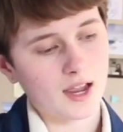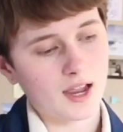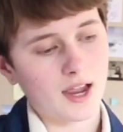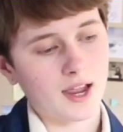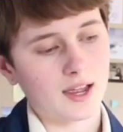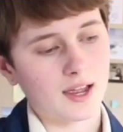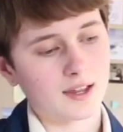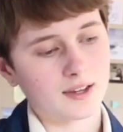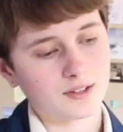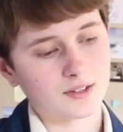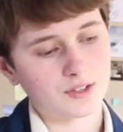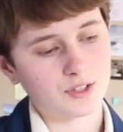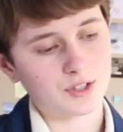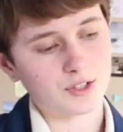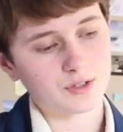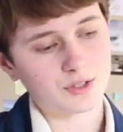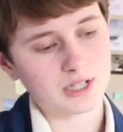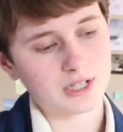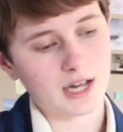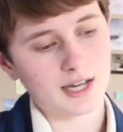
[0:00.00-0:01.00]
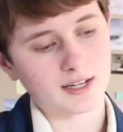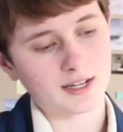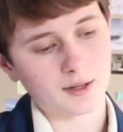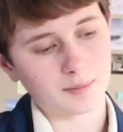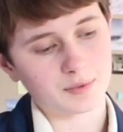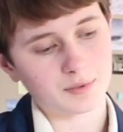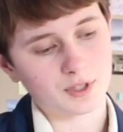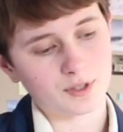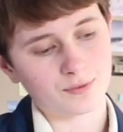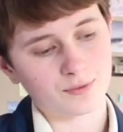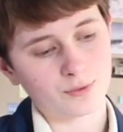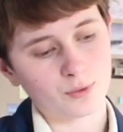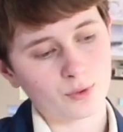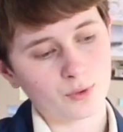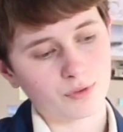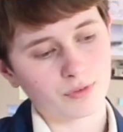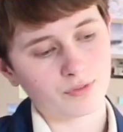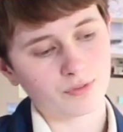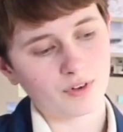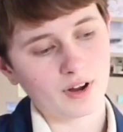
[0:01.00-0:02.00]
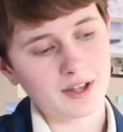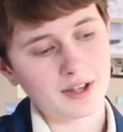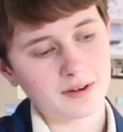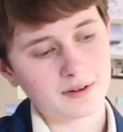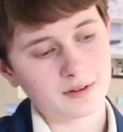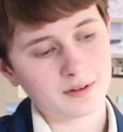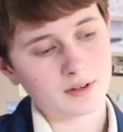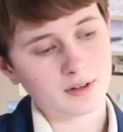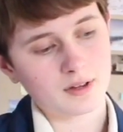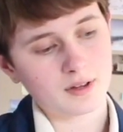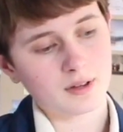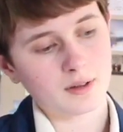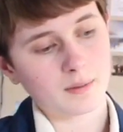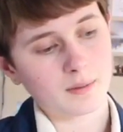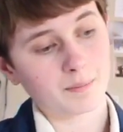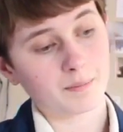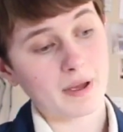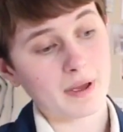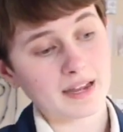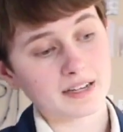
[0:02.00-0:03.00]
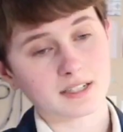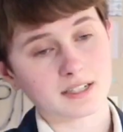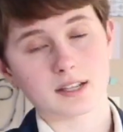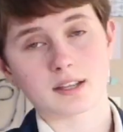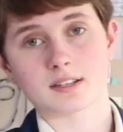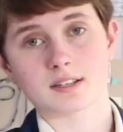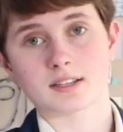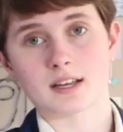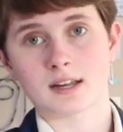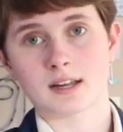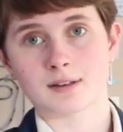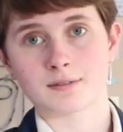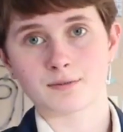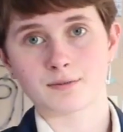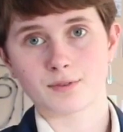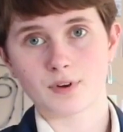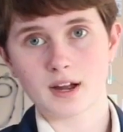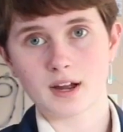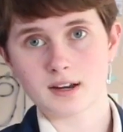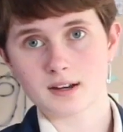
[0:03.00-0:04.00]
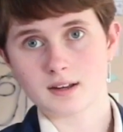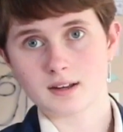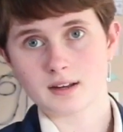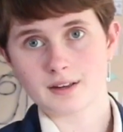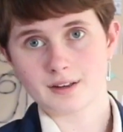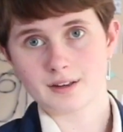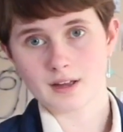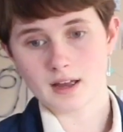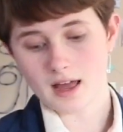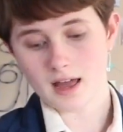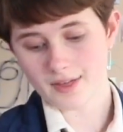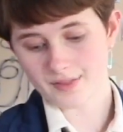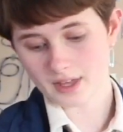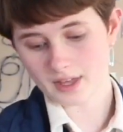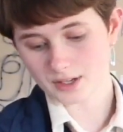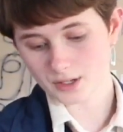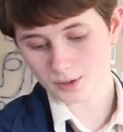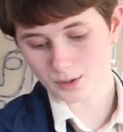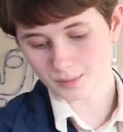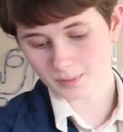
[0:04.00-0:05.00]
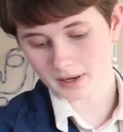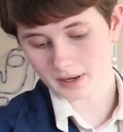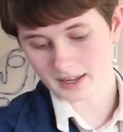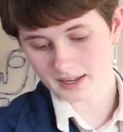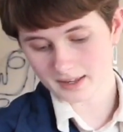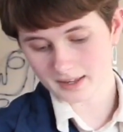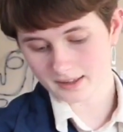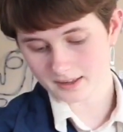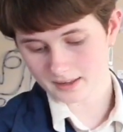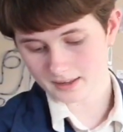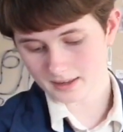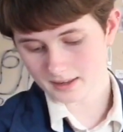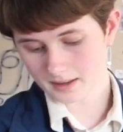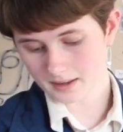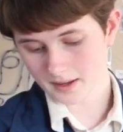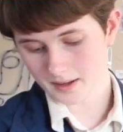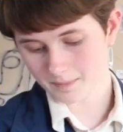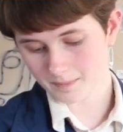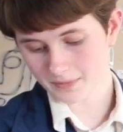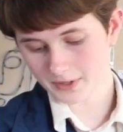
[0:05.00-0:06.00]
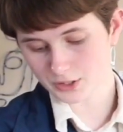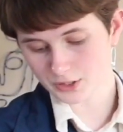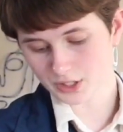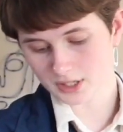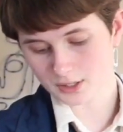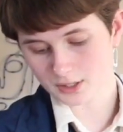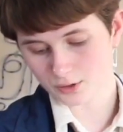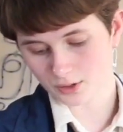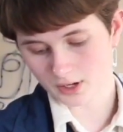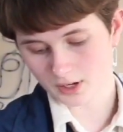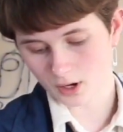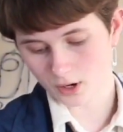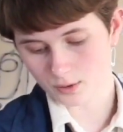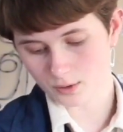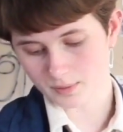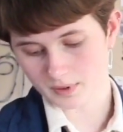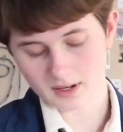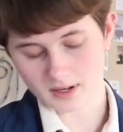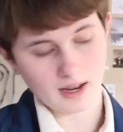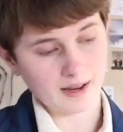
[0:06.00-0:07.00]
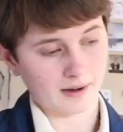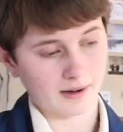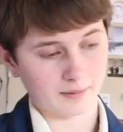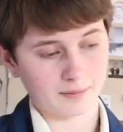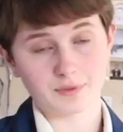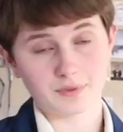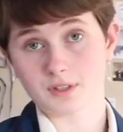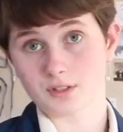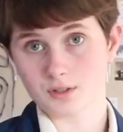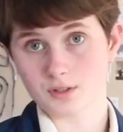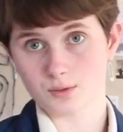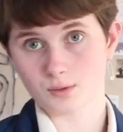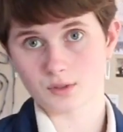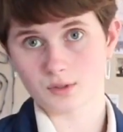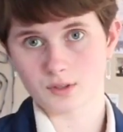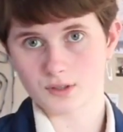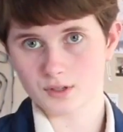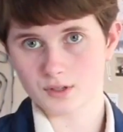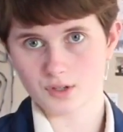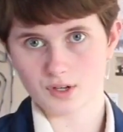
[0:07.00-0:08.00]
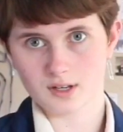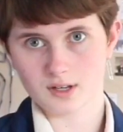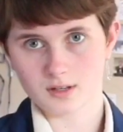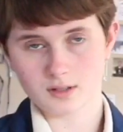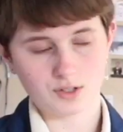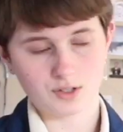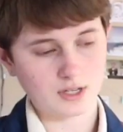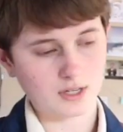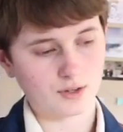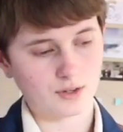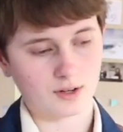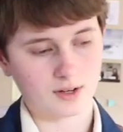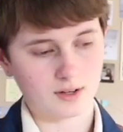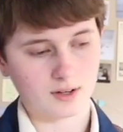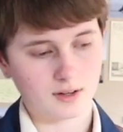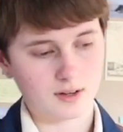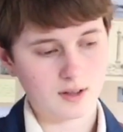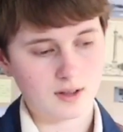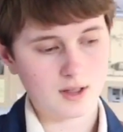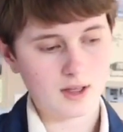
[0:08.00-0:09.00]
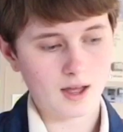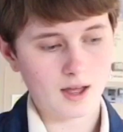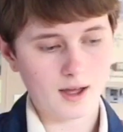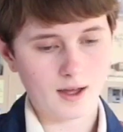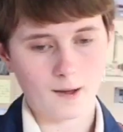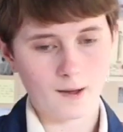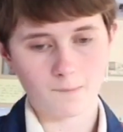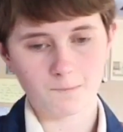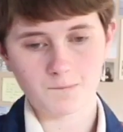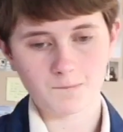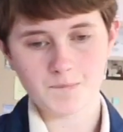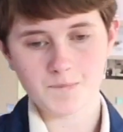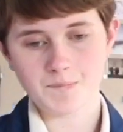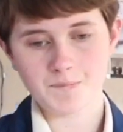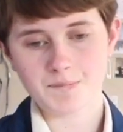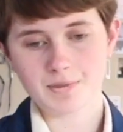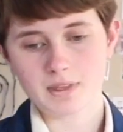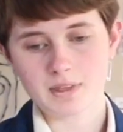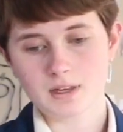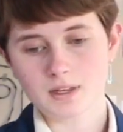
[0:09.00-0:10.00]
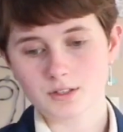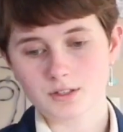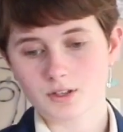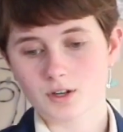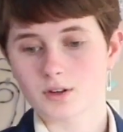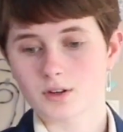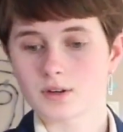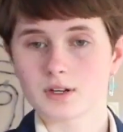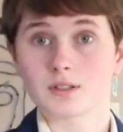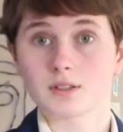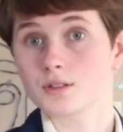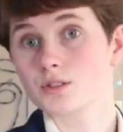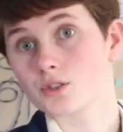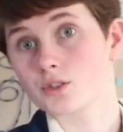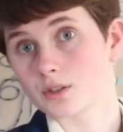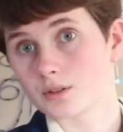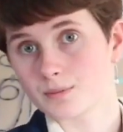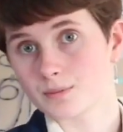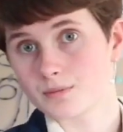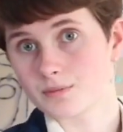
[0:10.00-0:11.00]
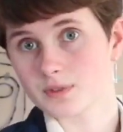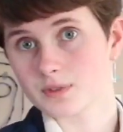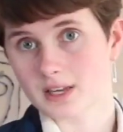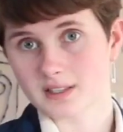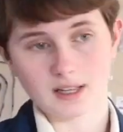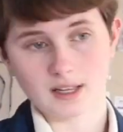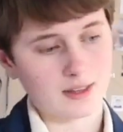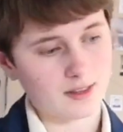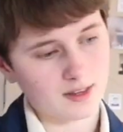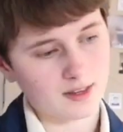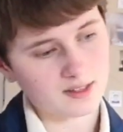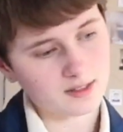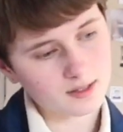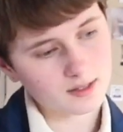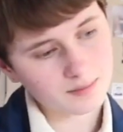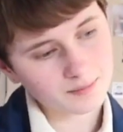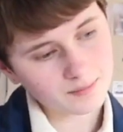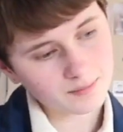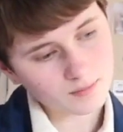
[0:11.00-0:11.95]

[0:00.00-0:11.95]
and you slide up to the 4th fret, back to the 2nd fret, and then you play the G string open, and this is all on the G string. So it should sound like this.